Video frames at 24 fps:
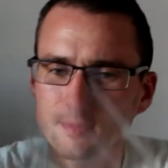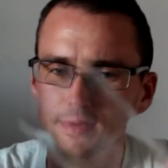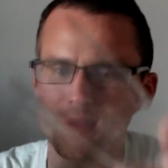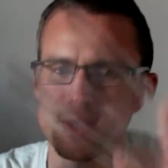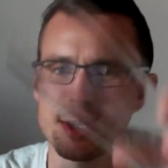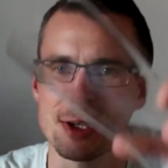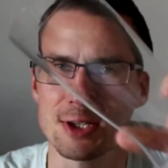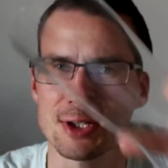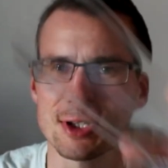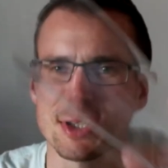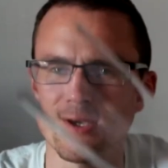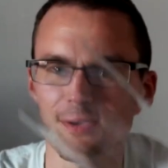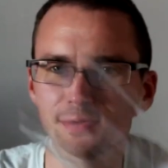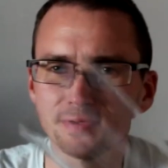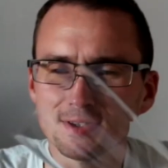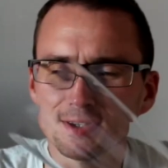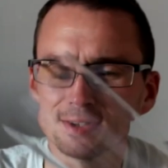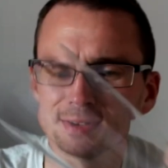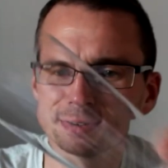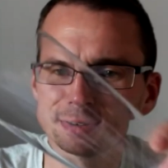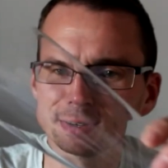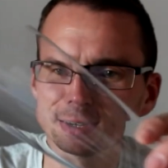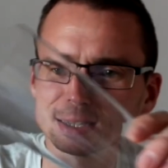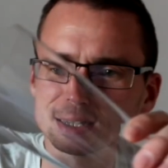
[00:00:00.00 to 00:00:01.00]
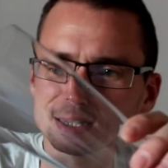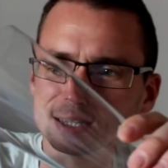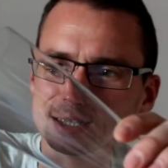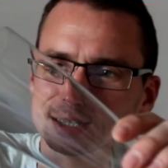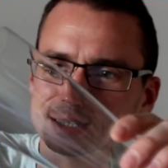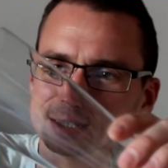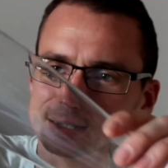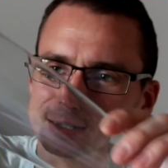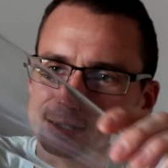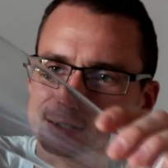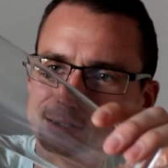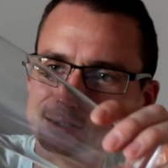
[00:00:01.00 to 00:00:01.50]
It deserves a
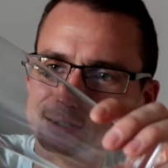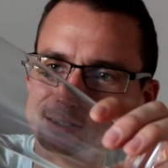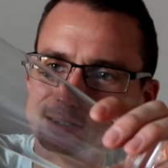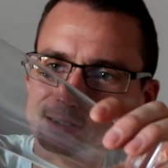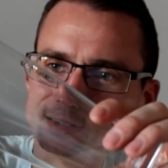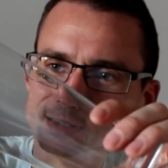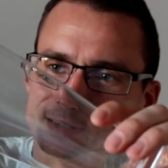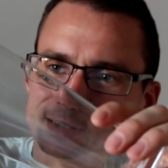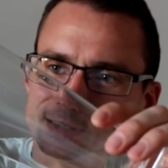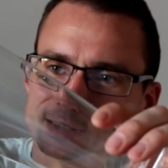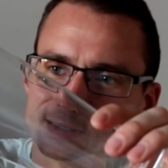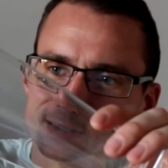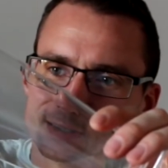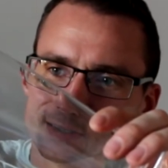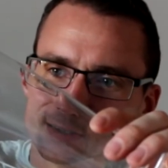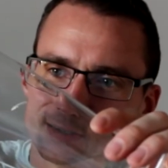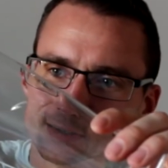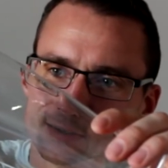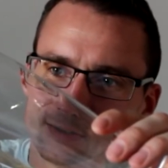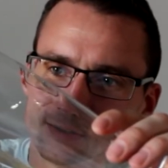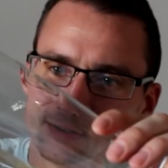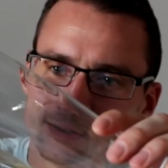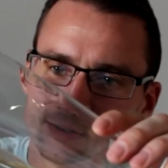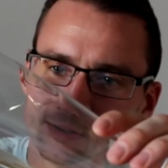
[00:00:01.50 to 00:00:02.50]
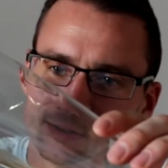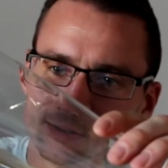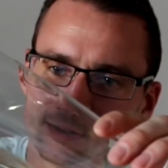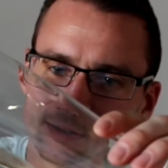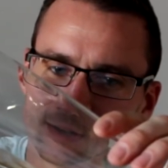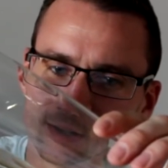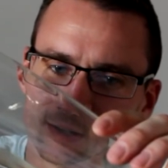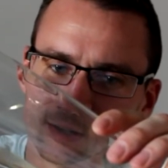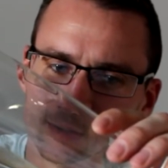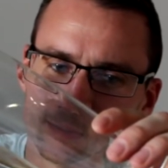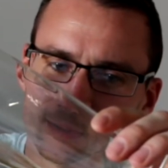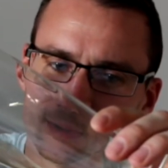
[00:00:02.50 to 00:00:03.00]
decent glass, don't you?
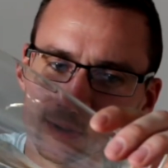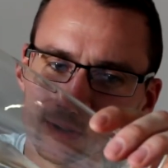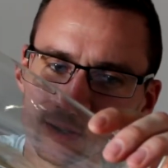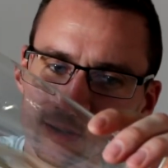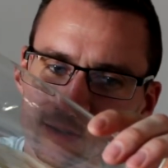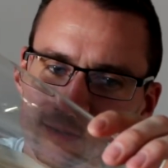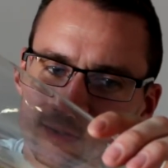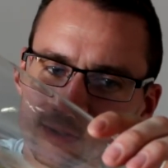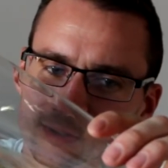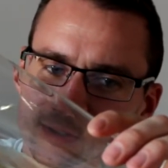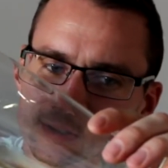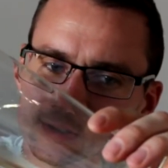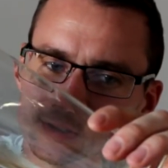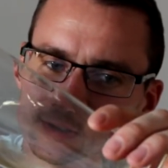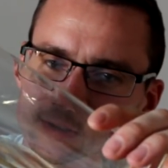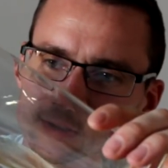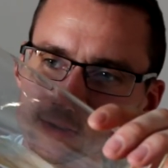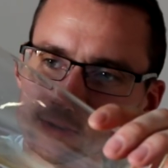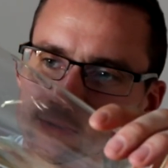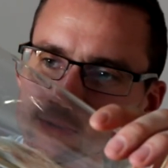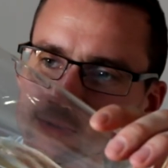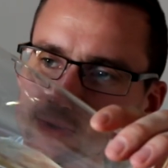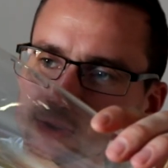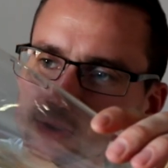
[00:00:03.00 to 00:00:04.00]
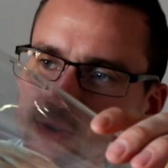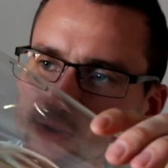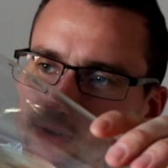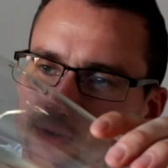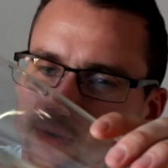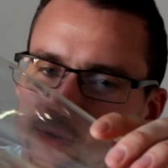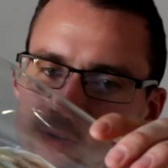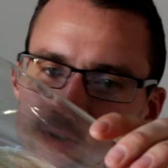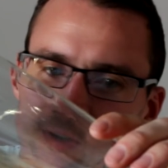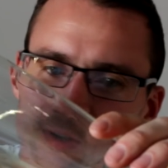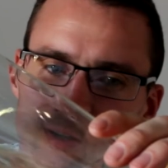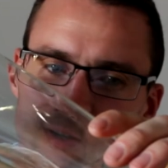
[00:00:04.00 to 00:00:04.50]
And I believe this is
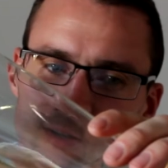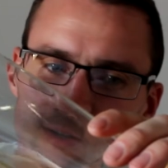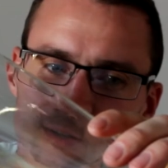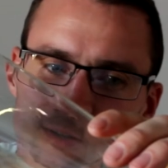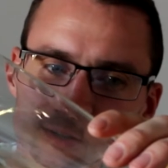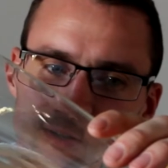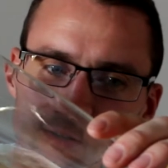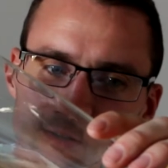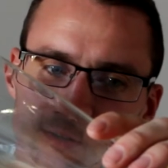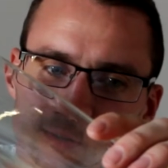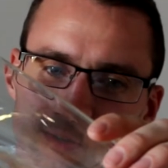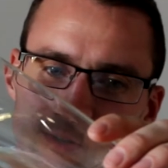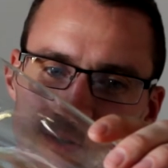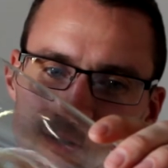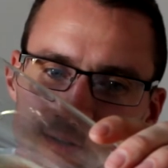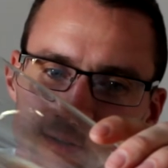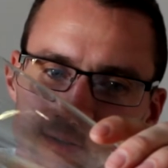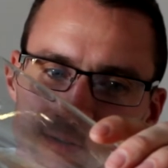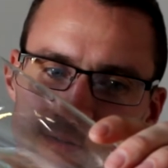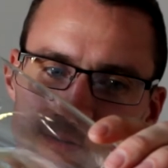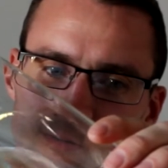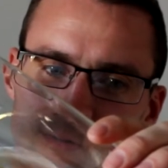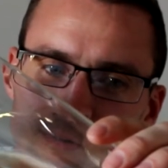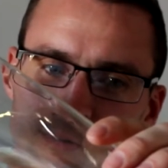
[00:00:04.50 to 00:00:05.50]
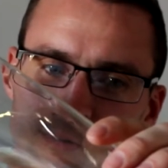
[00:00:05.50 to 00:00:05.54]
straight from the keg, so there'd be no